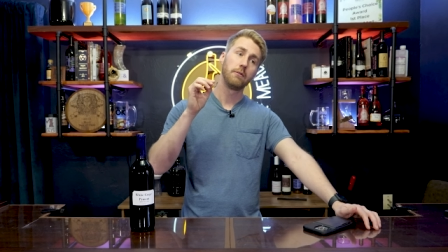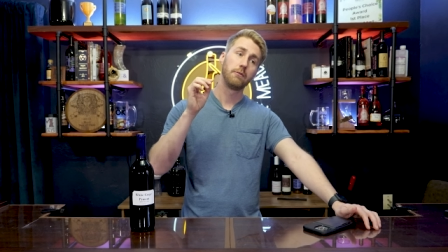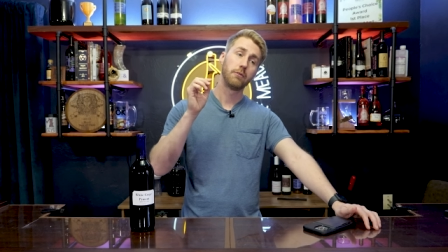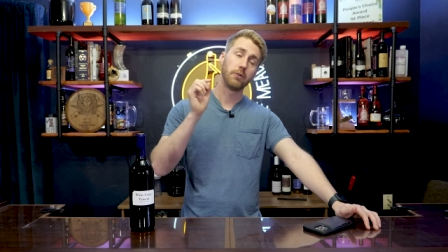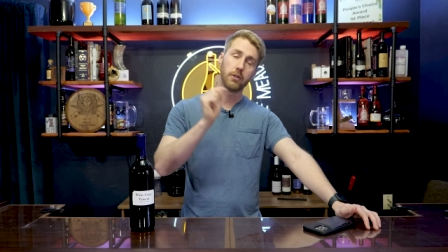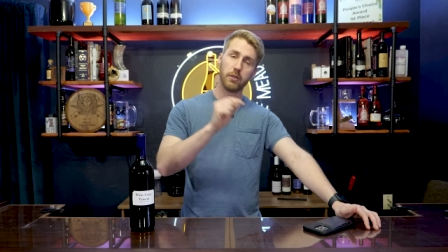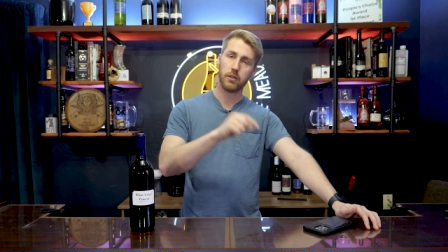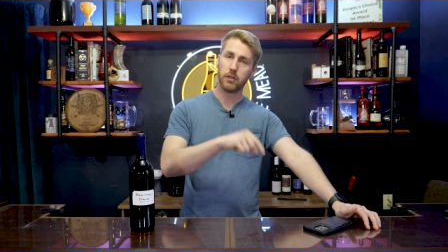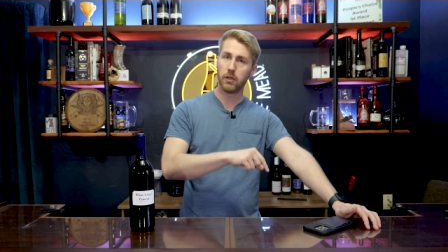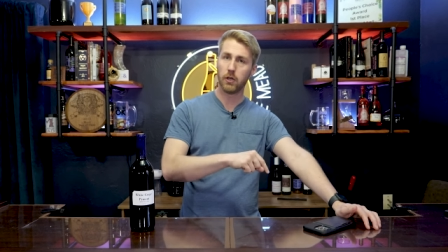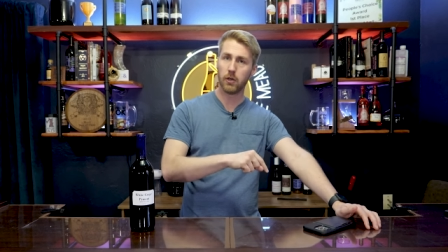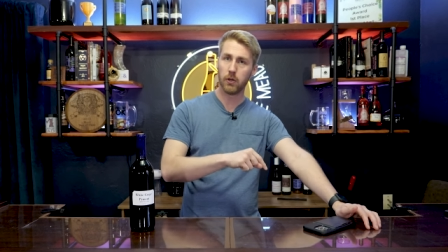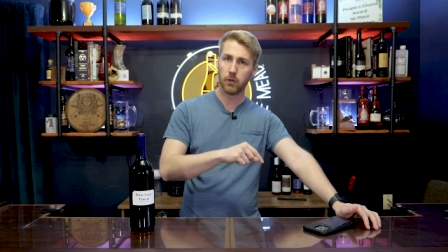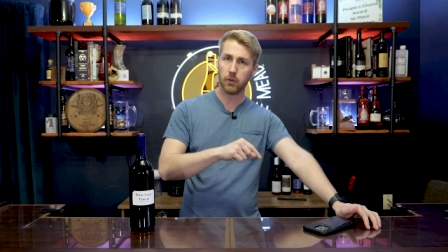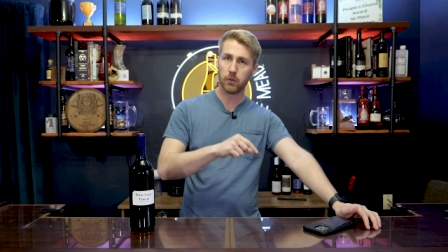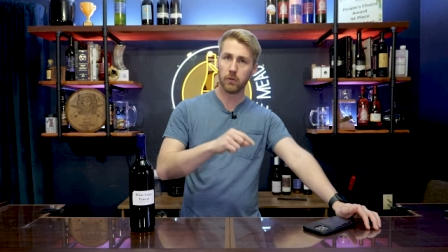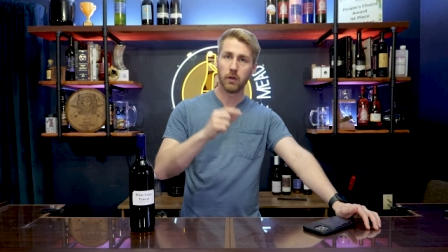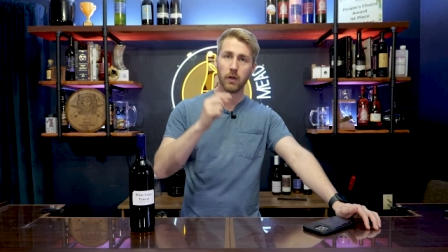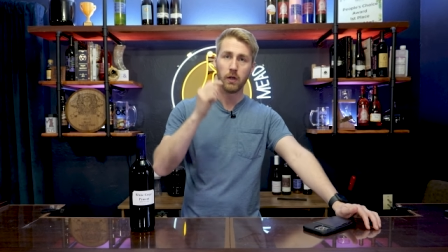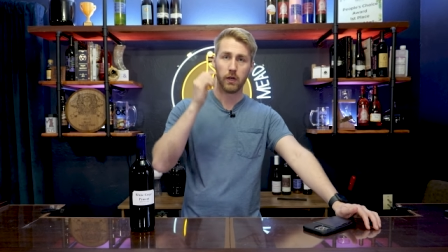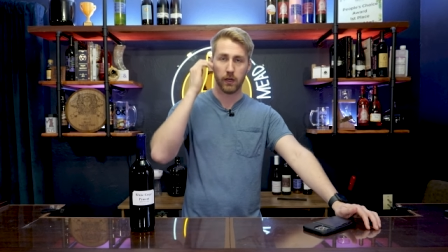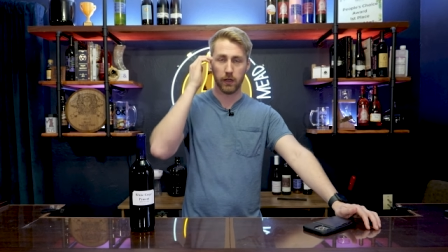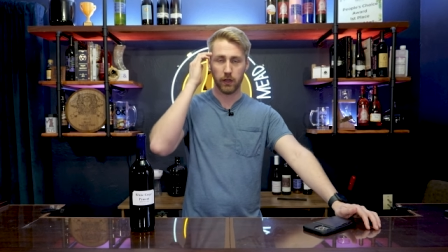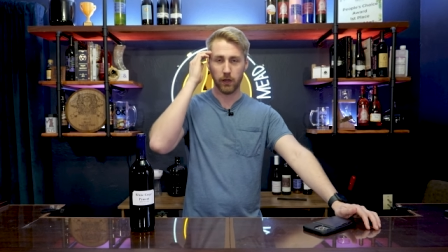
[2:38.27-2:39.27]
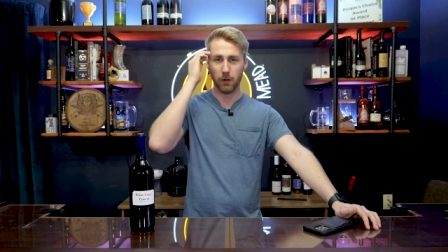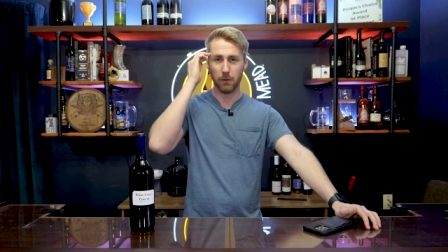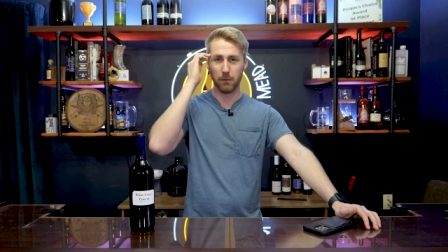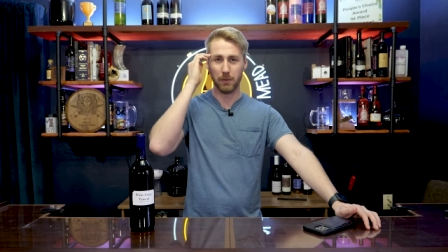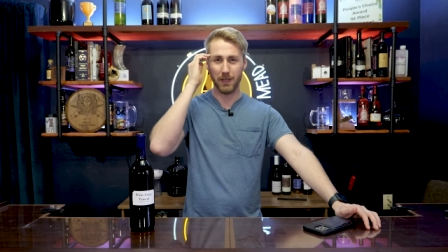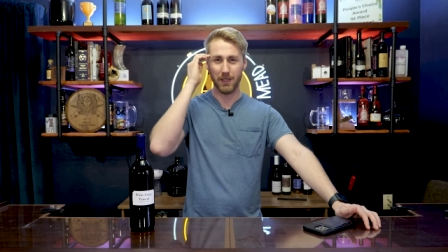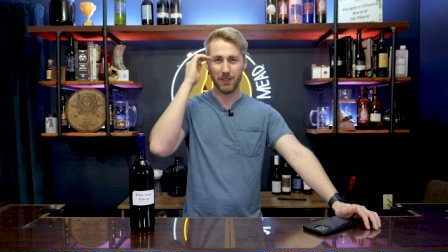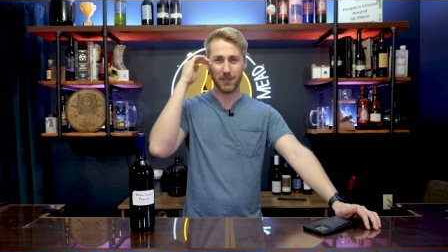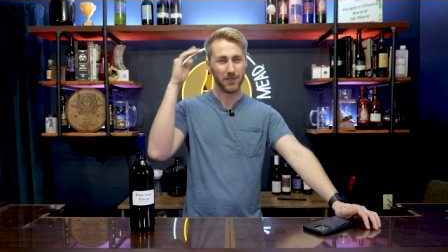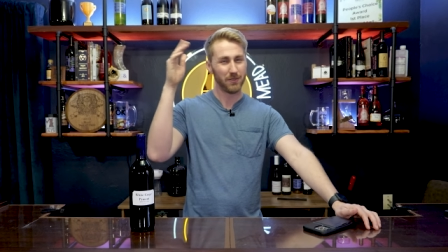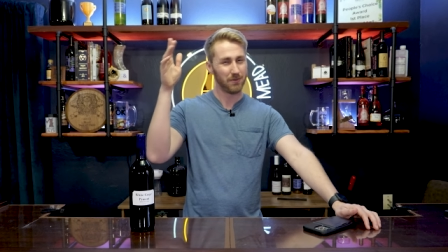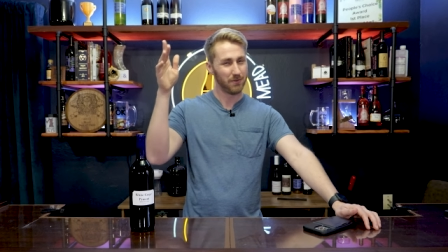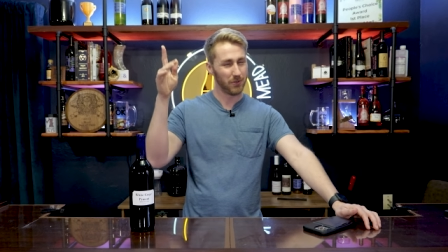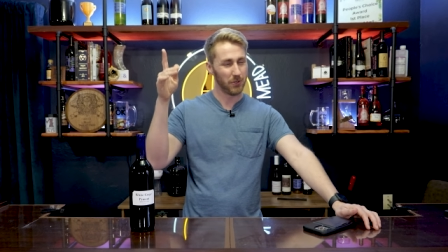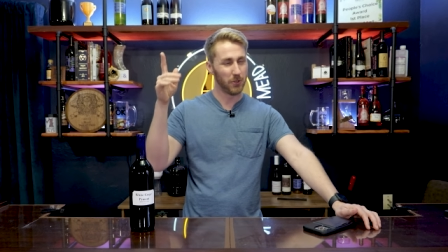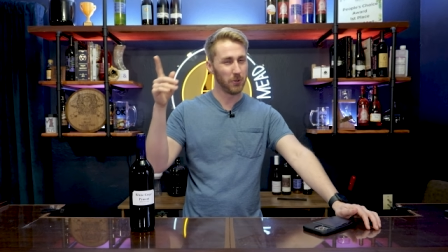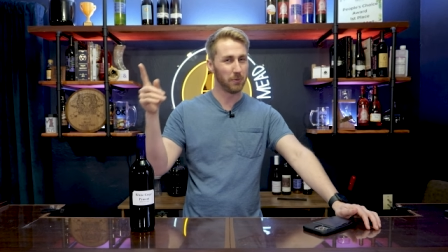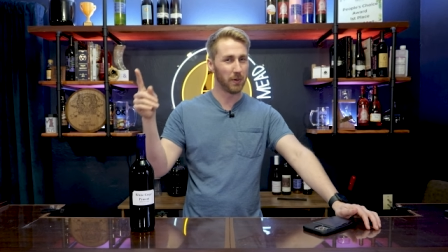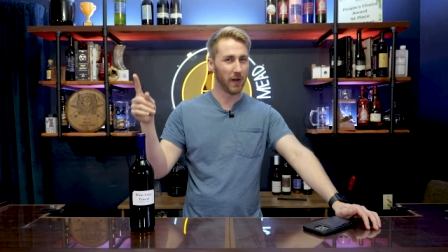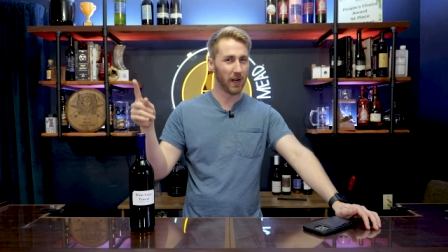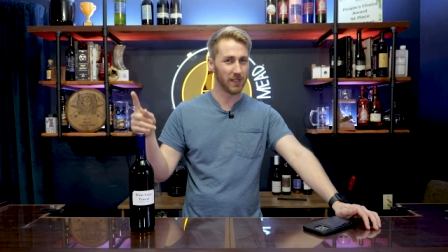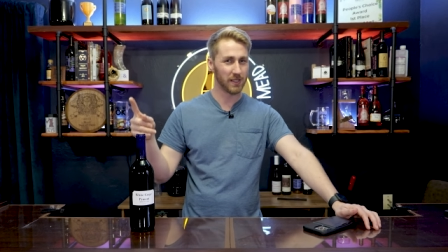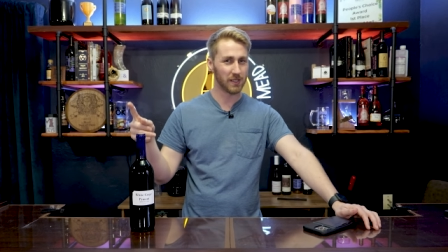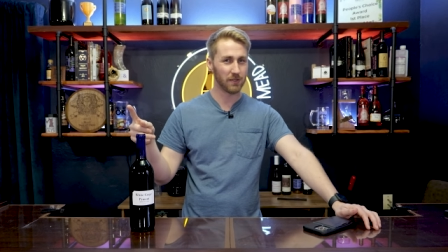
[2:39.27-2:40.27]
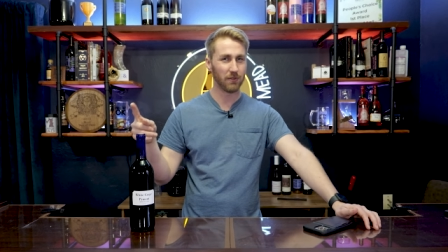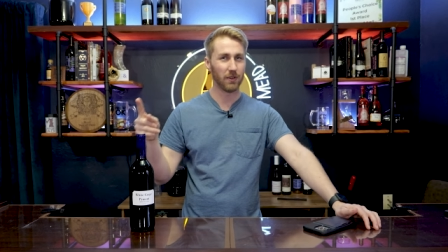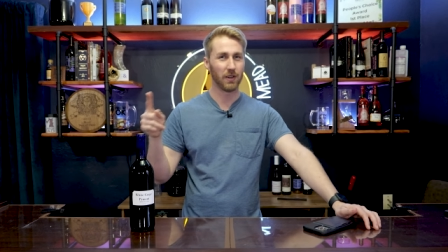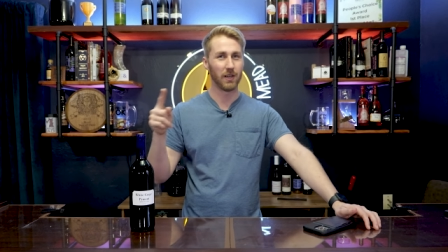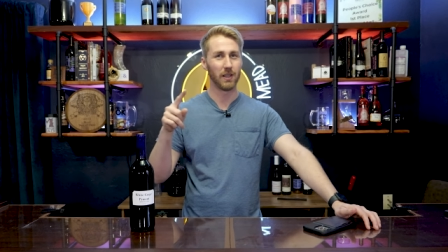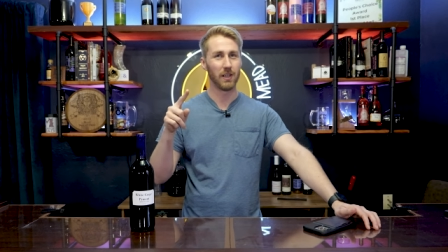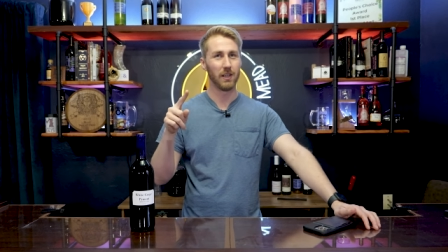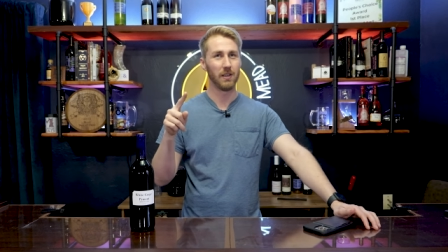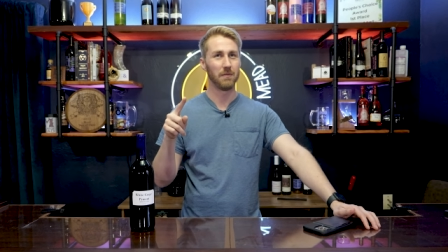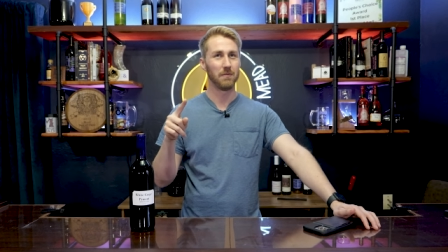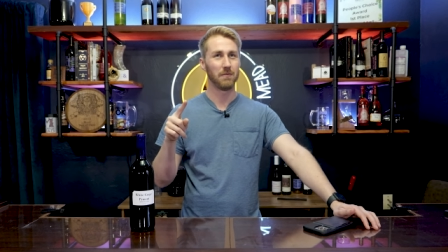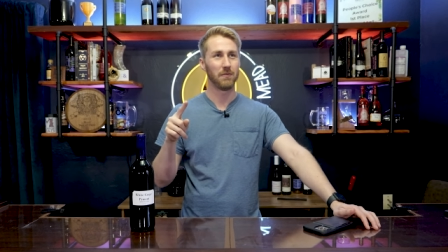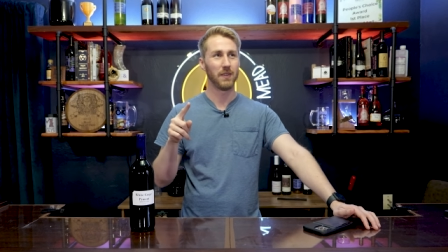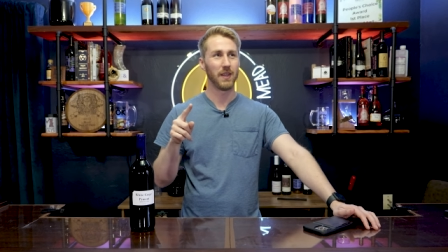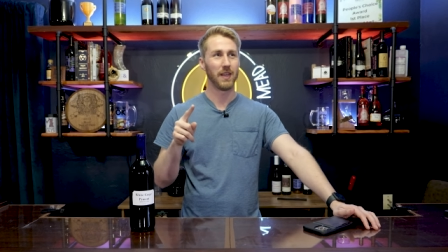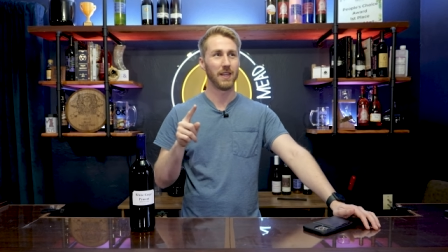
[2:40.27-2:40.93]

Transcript: For you, it'll be 2 pounds of honey